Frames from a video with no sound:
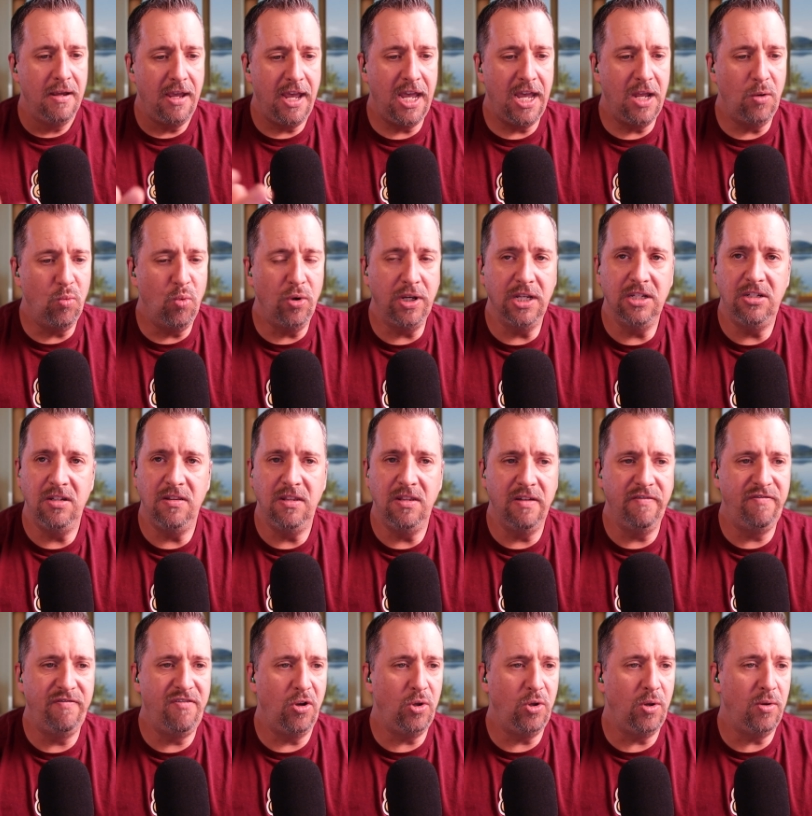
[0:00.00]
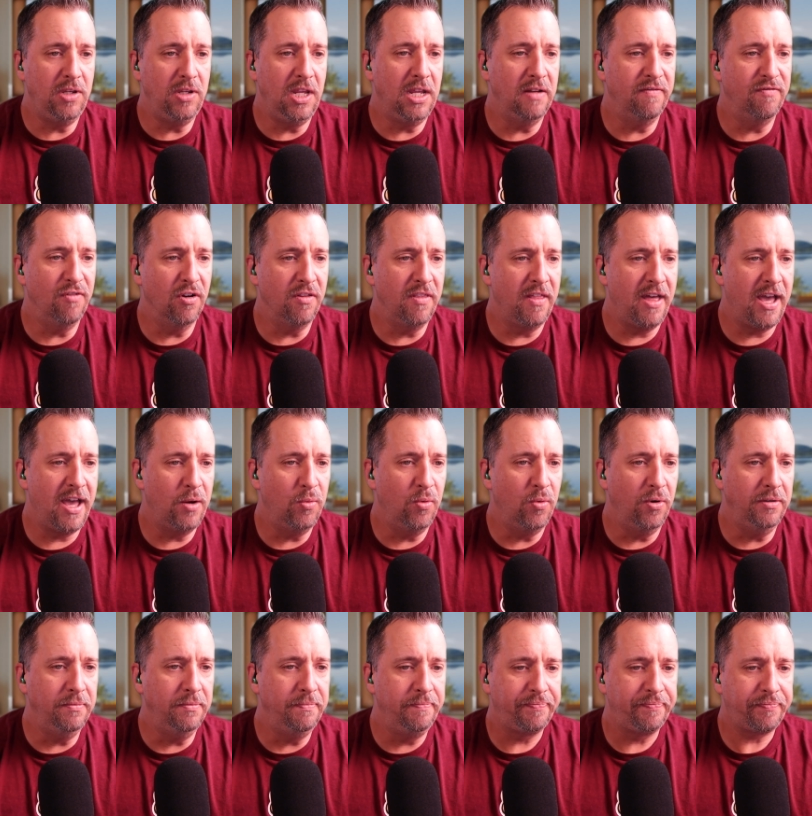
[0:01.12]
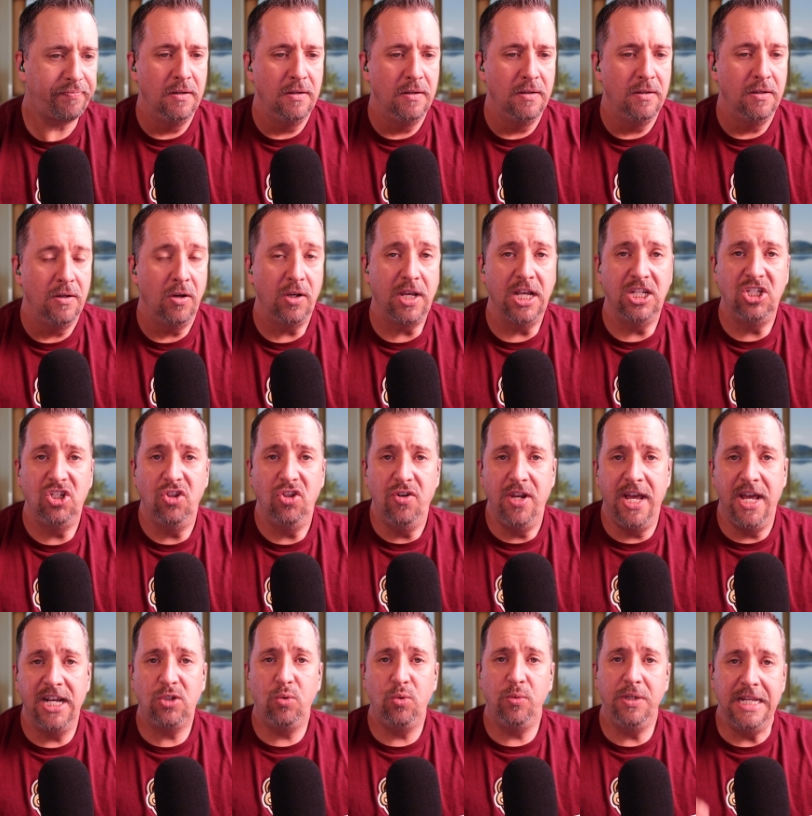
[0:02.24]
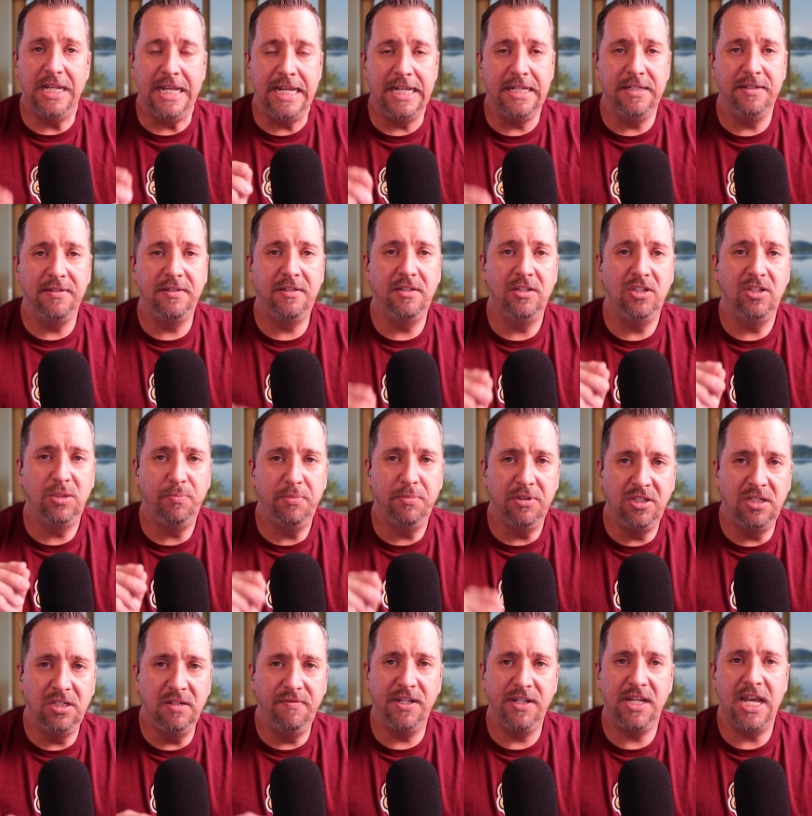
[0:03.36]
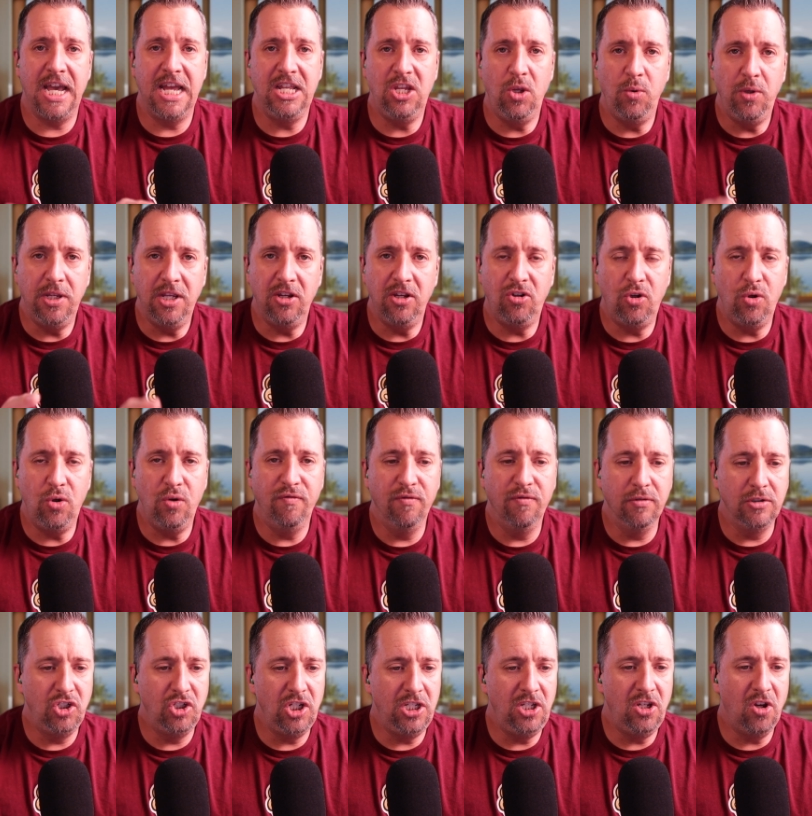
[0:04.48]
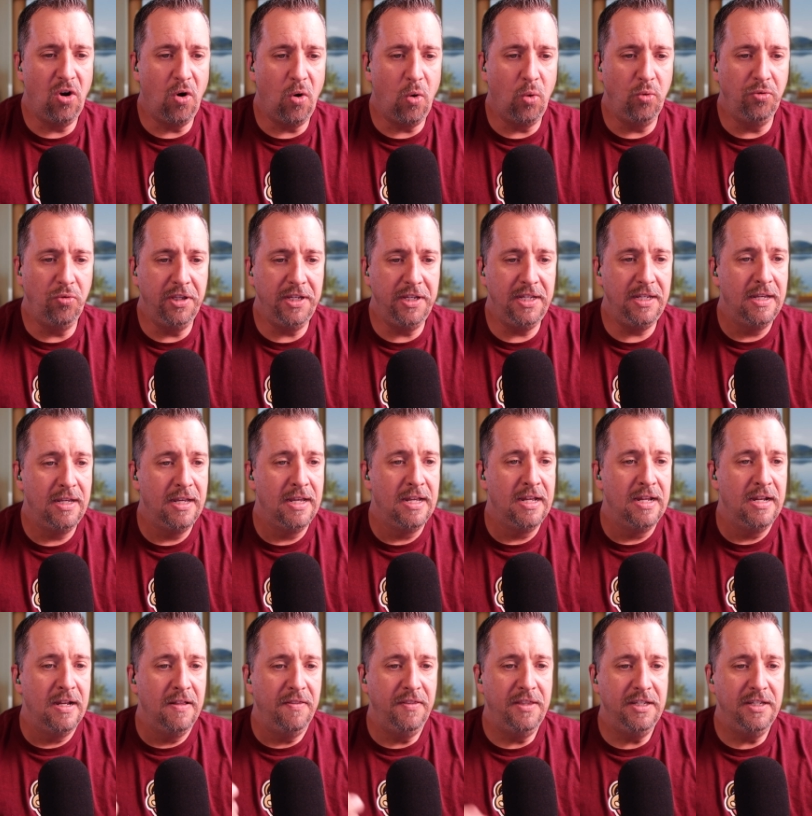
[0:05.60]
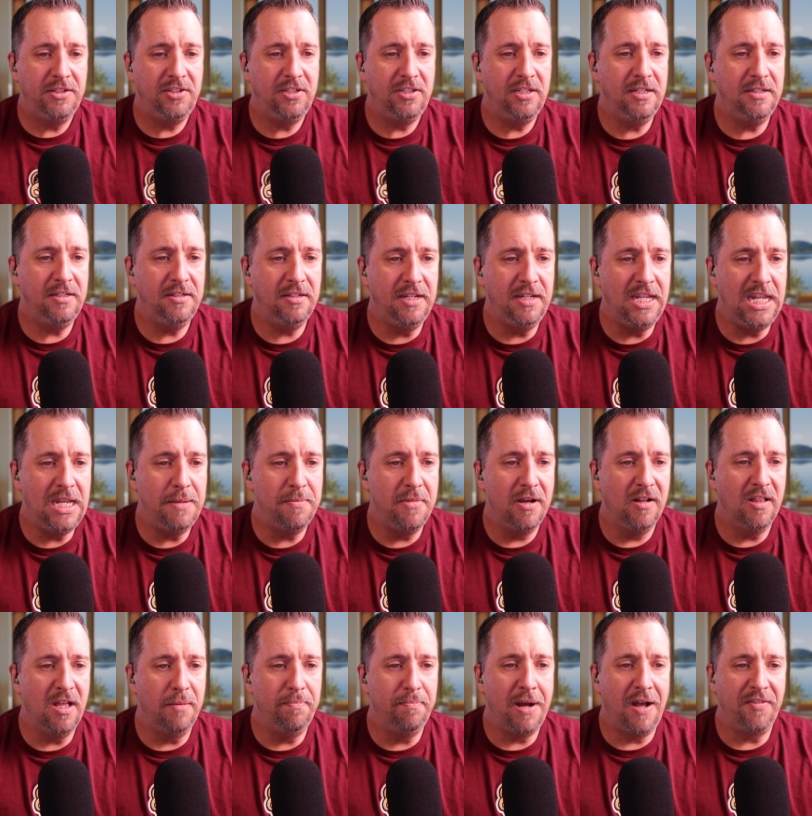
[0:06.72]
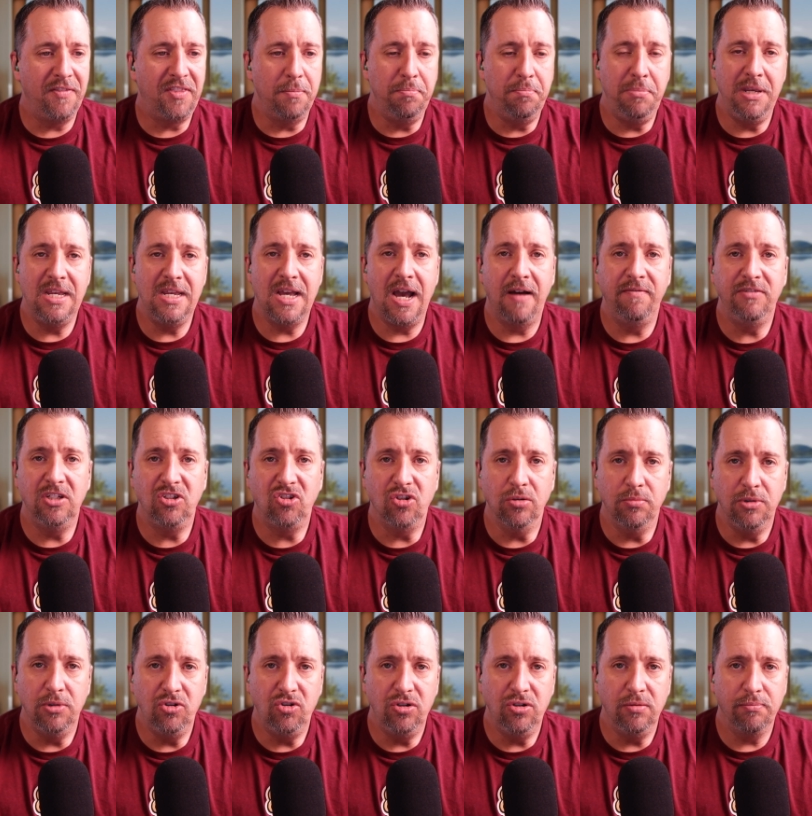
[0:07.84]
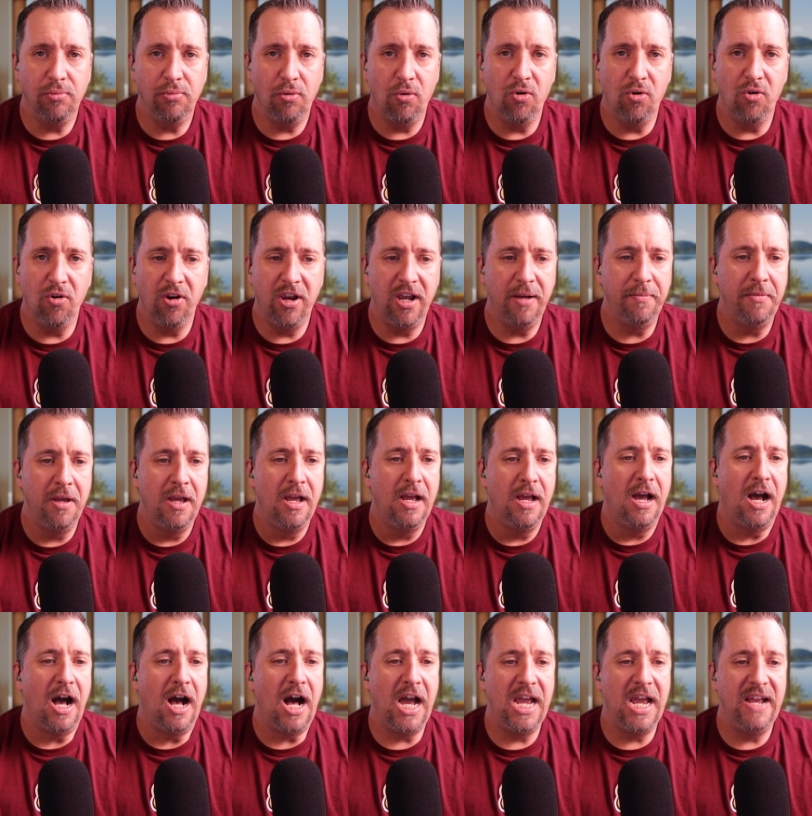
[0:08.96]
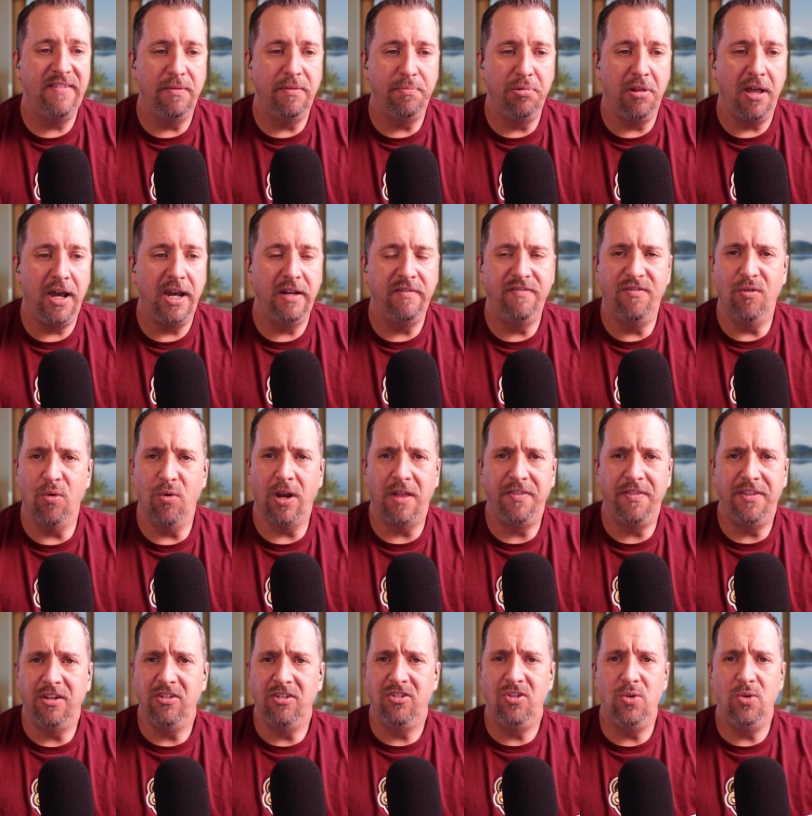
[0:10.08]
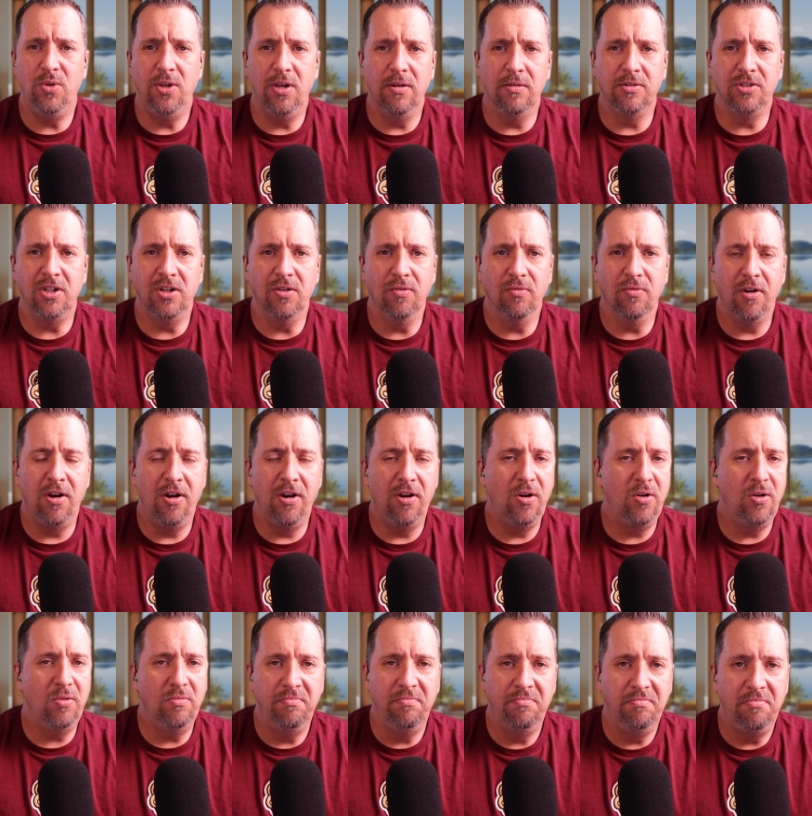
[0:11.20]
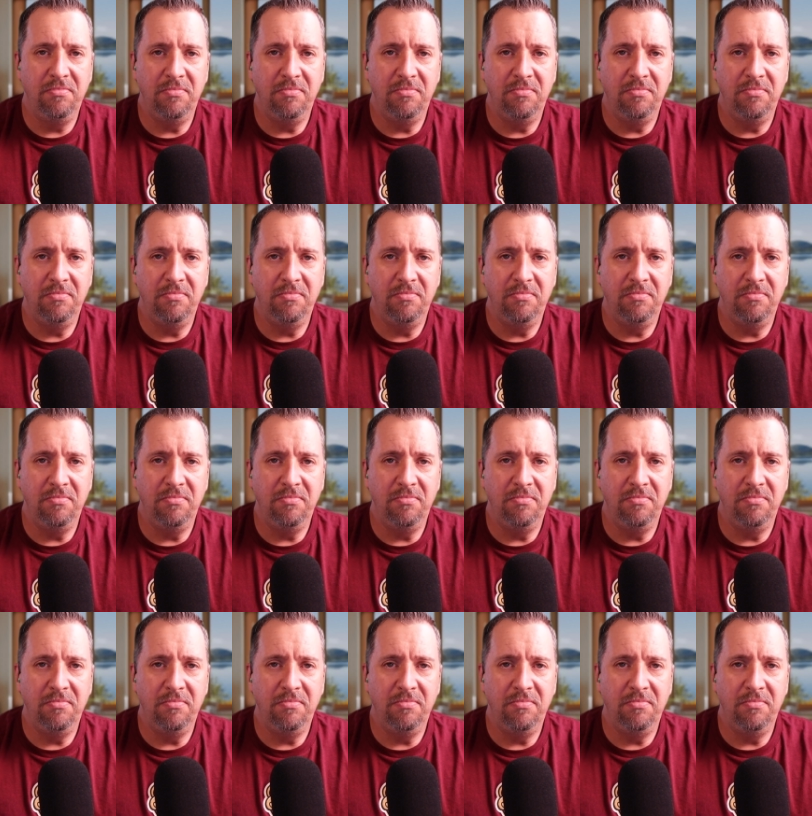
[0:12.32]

and we'll get you the info you need for that one. Okay, so the next one is specific and unique to Virginia only. This is an email about the Beehive Distribution Program. I have applied for it, I think, two years in a row.